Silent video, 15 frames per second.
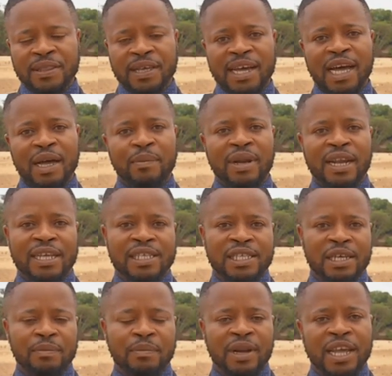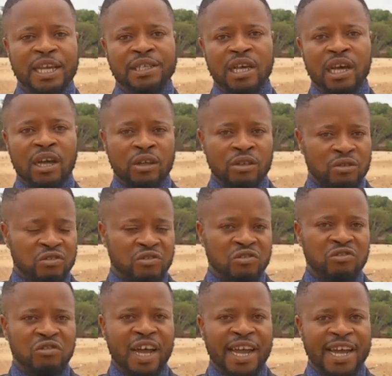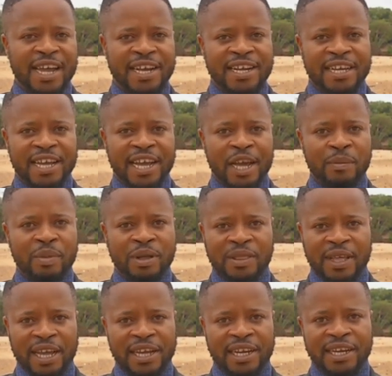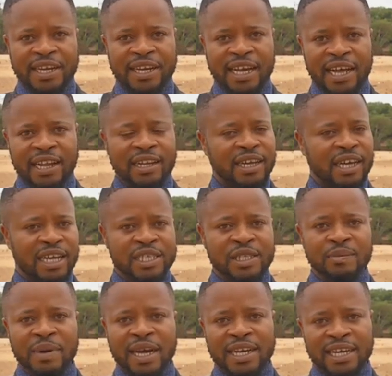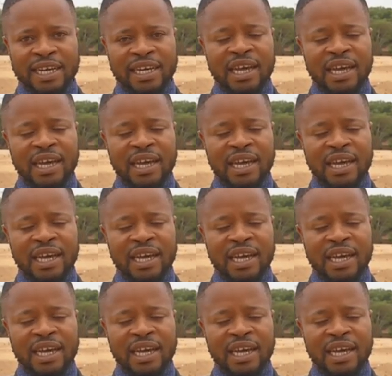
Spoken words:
there are plans in place to try and cap the illegal smuggling